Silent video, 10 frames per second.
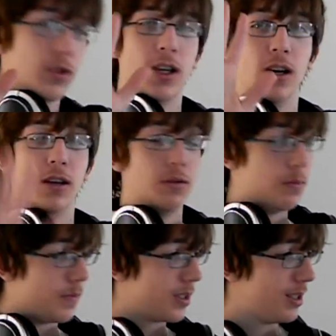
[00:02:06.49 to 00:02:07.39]
Sorry.
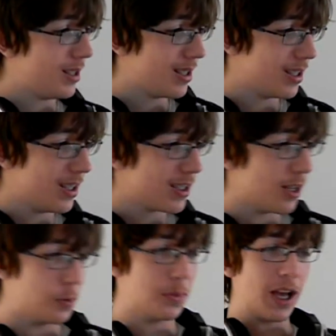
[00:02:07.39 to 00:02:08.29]

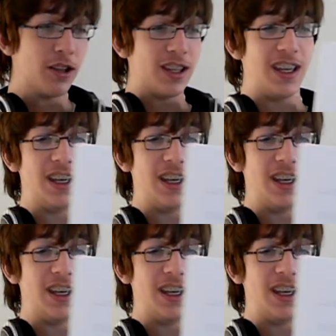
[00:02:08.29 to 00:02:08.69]
So, how did